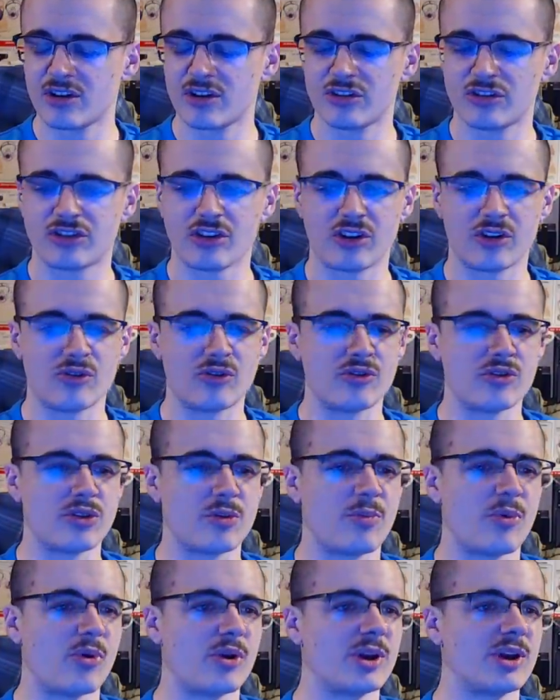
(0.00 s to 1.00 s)
So the
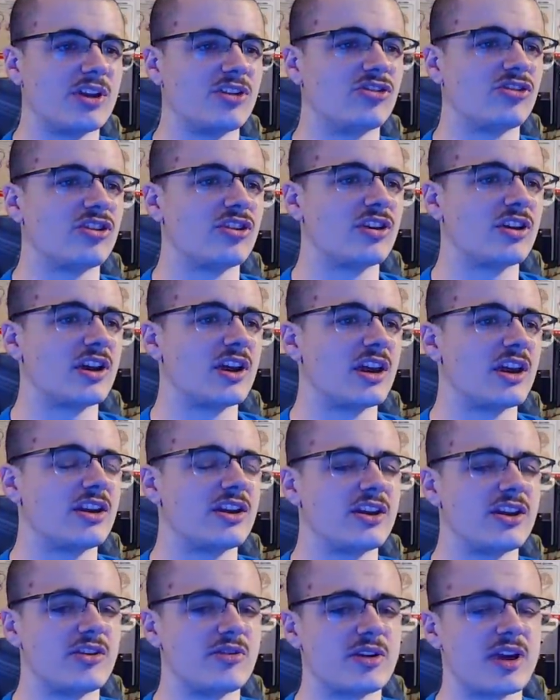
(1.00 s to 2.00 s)
point is, in
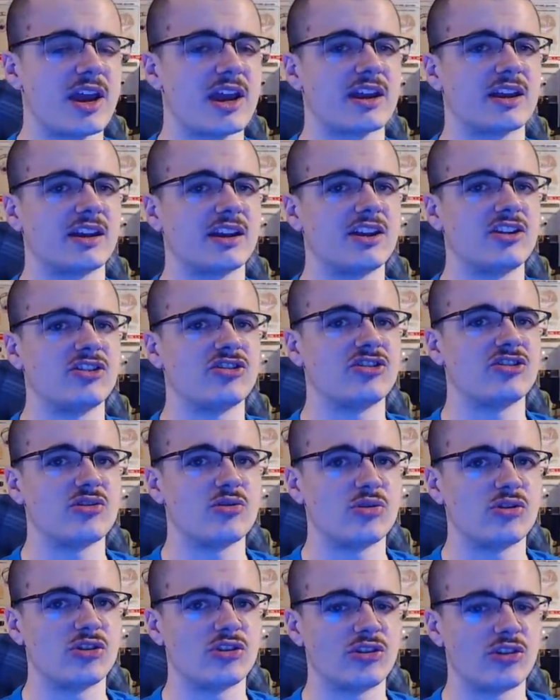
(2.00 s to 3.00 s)
the UK at least,
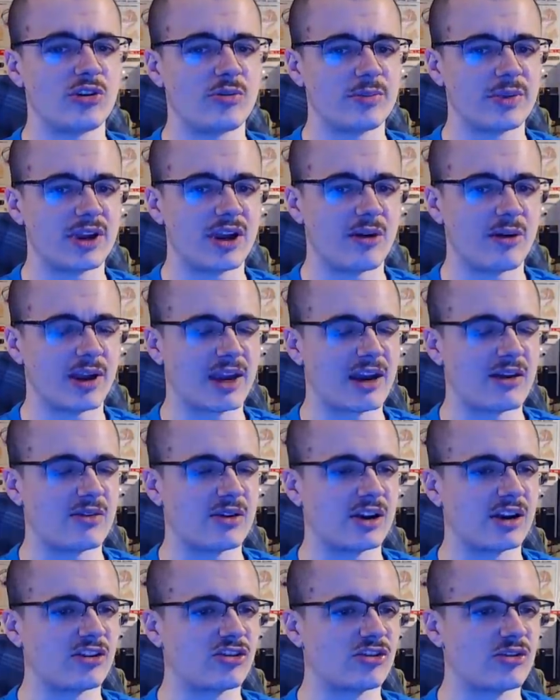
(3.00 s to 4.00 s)
you should not be going out
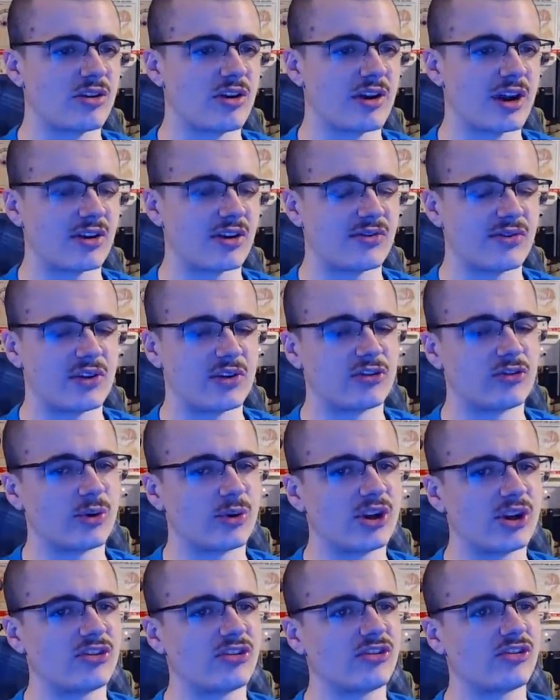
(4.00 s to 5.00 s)
unless you're going out for those
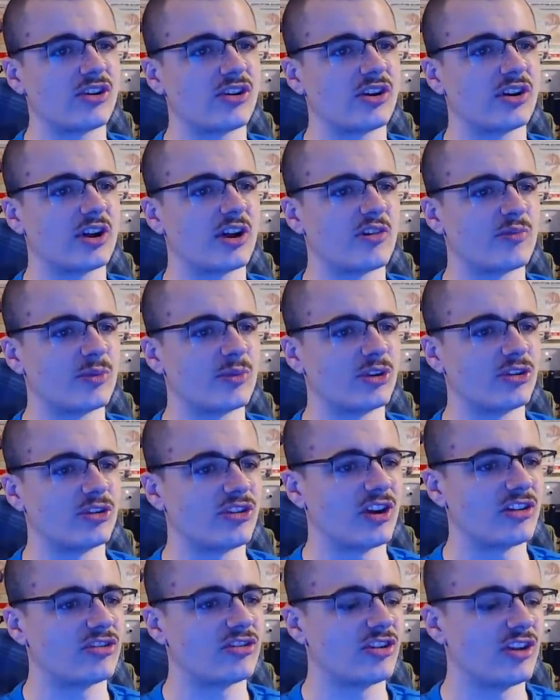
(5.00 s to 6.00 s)
reasons, like the government
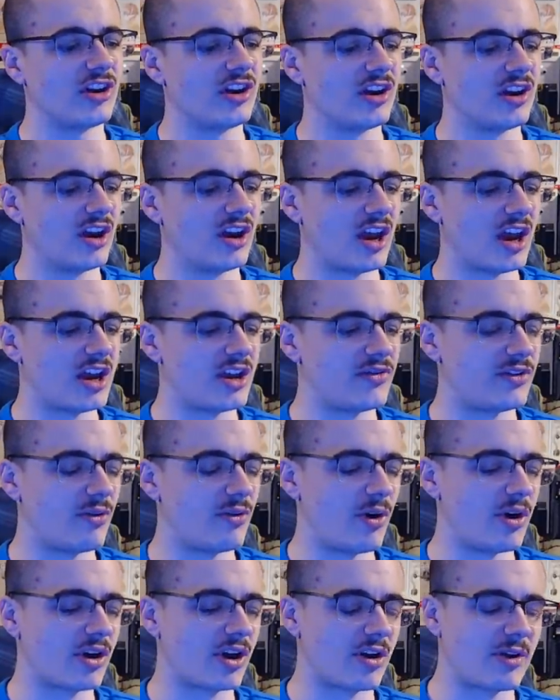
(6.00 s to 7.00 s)
says. And if you
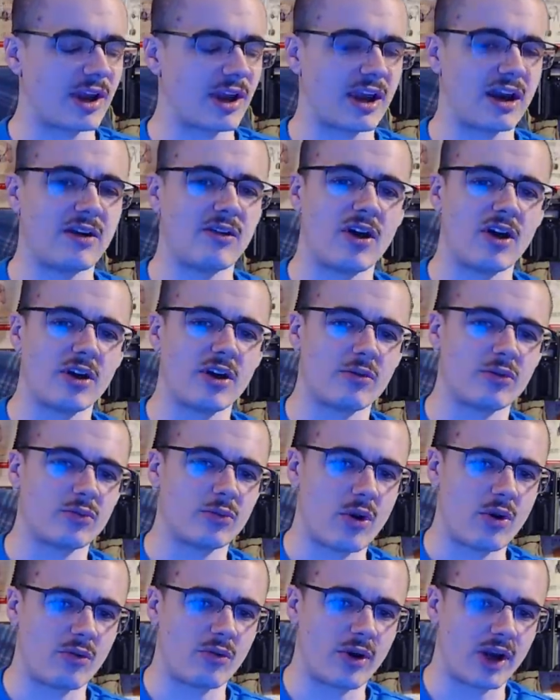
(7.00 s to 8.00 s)
are going out, I would
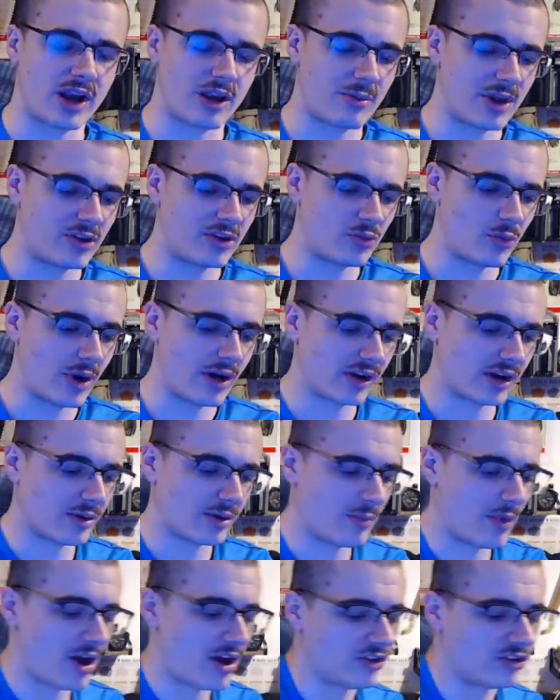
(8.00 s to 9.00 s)
recommend wearing a
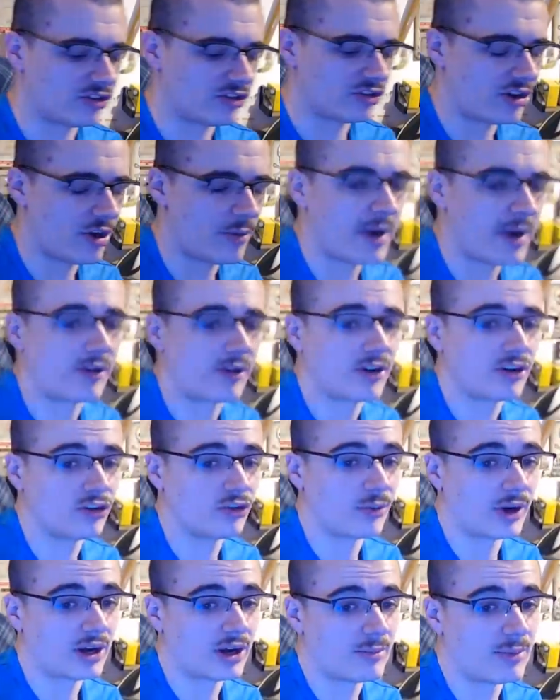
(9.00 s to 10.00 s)
mask. America's
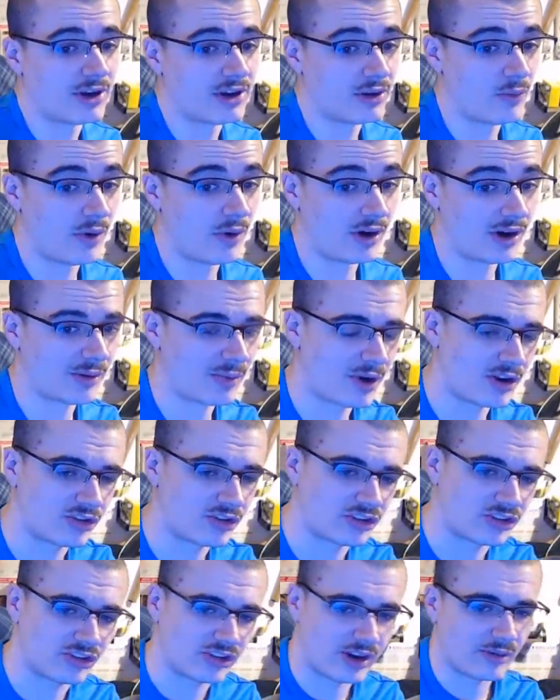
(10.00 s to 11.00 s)
recommending wearing
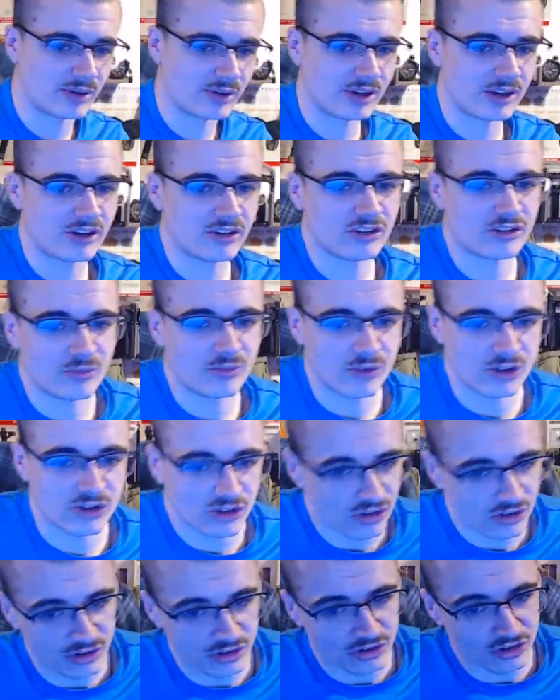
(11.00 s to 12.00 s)
masks now, at least, which
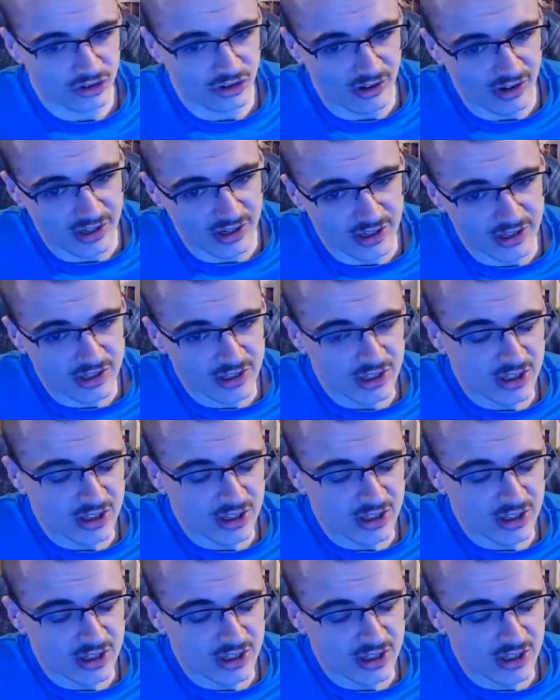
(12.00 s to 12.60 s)
is a good sign.